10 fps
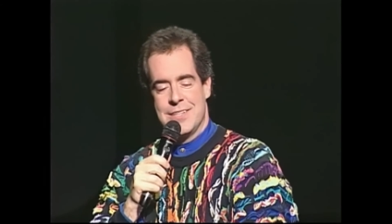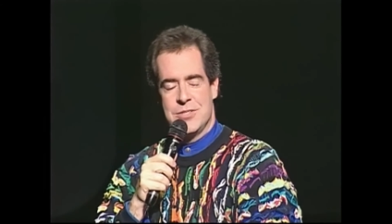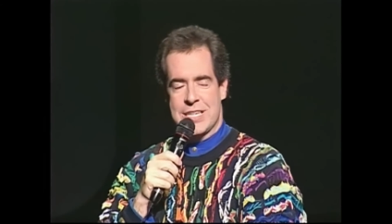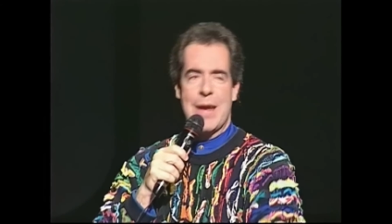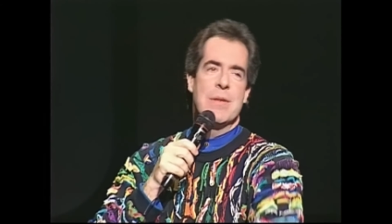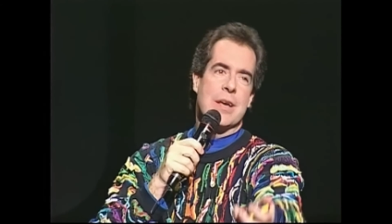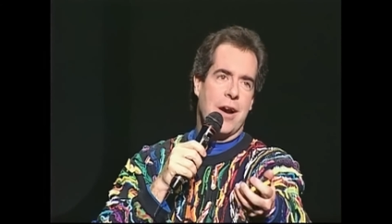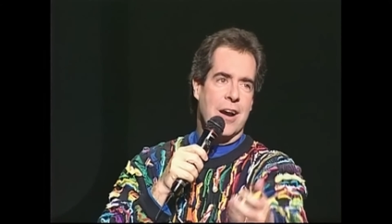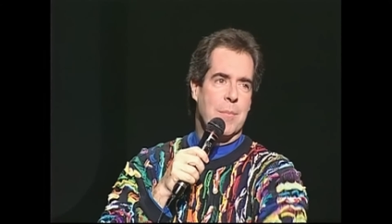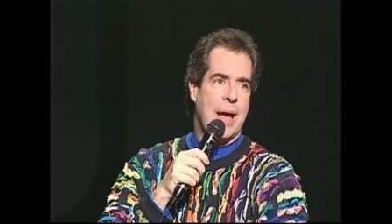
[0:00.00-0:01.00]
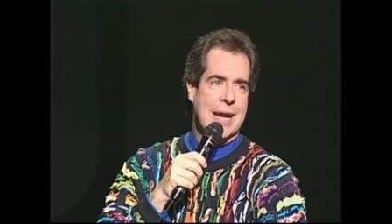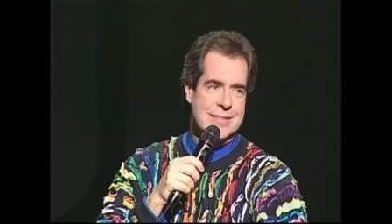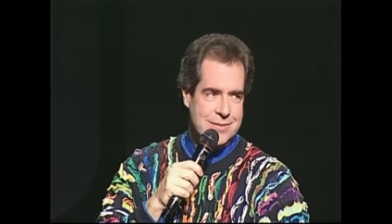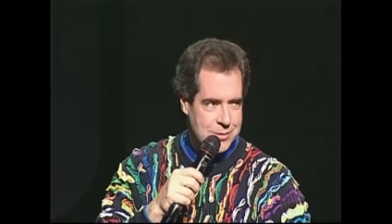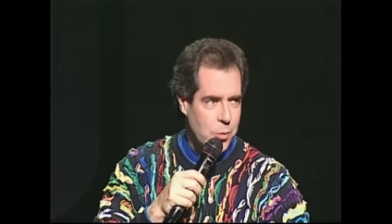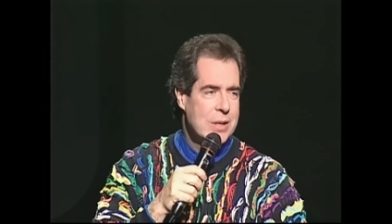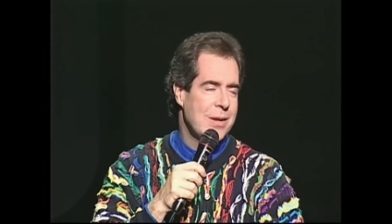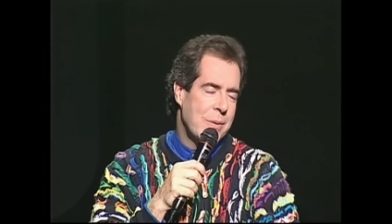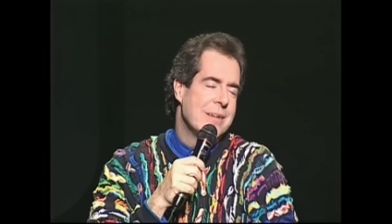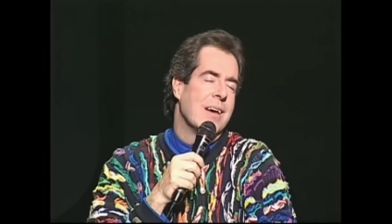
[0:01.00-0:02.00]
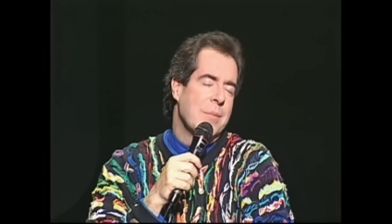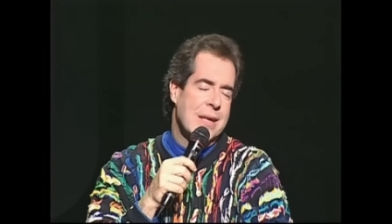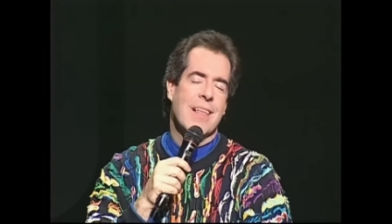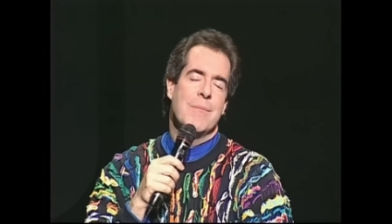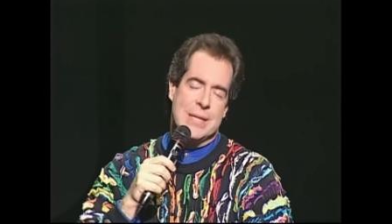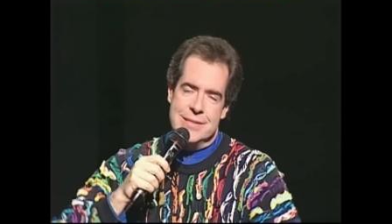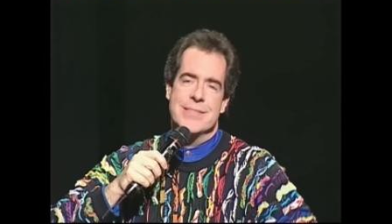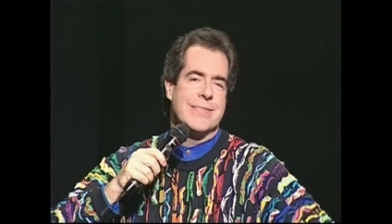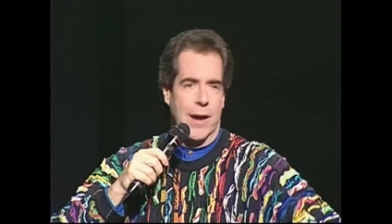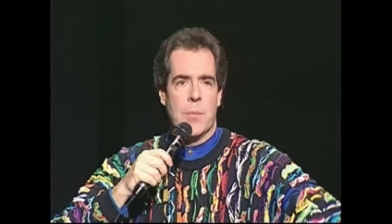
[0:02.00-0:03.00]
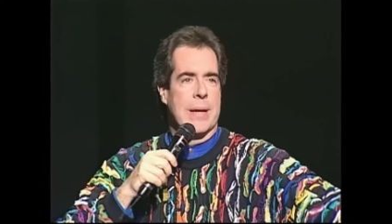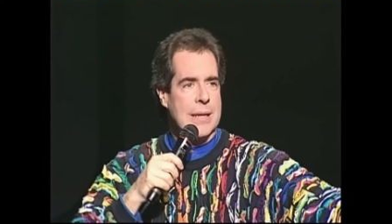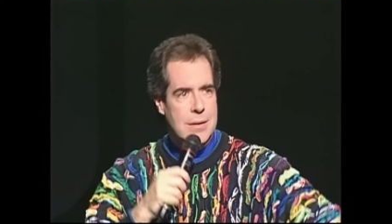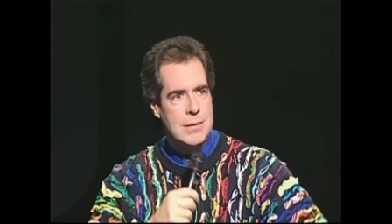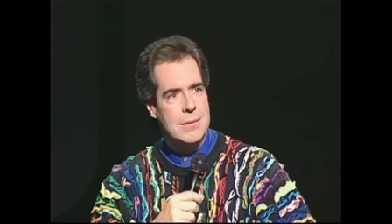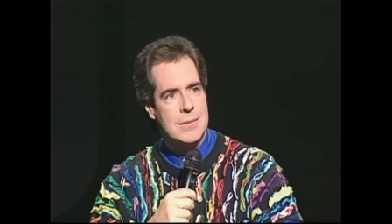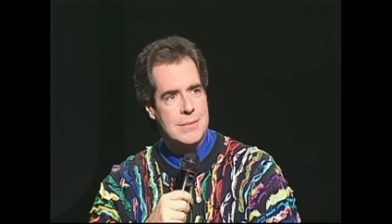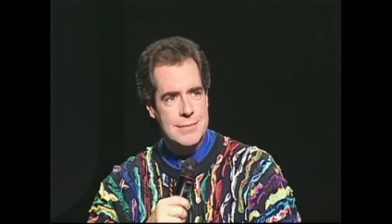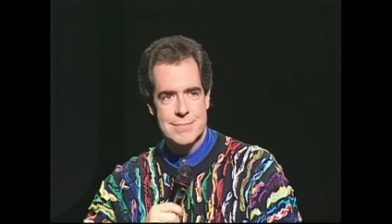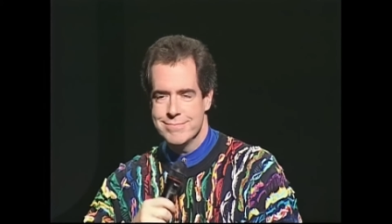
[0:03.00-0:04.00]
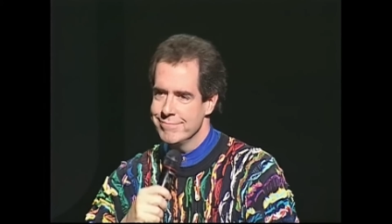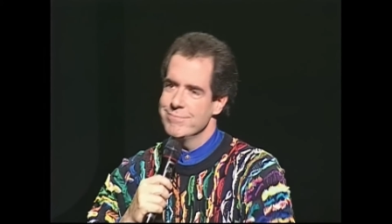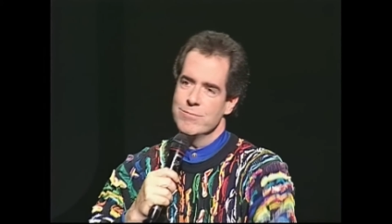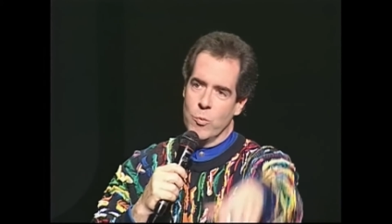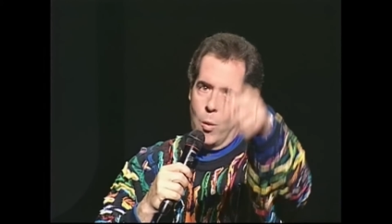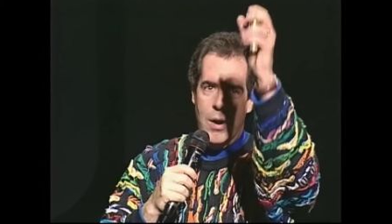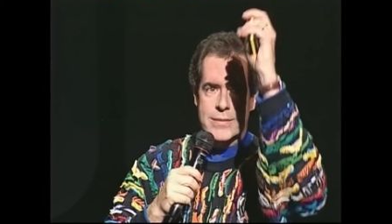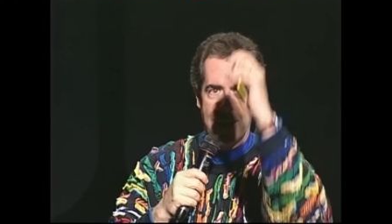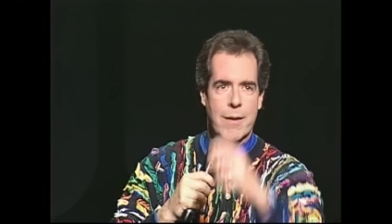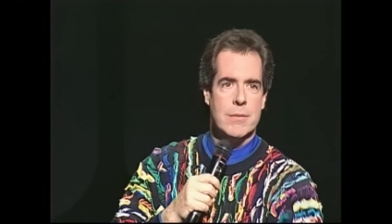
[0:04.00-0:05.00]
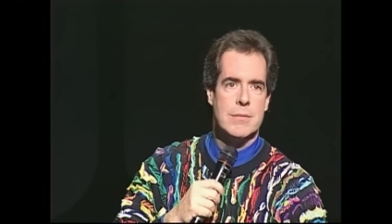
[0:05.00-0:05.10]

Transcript: she gave me the card back and says, When you want to tell me you love me, just tell me. Walked out.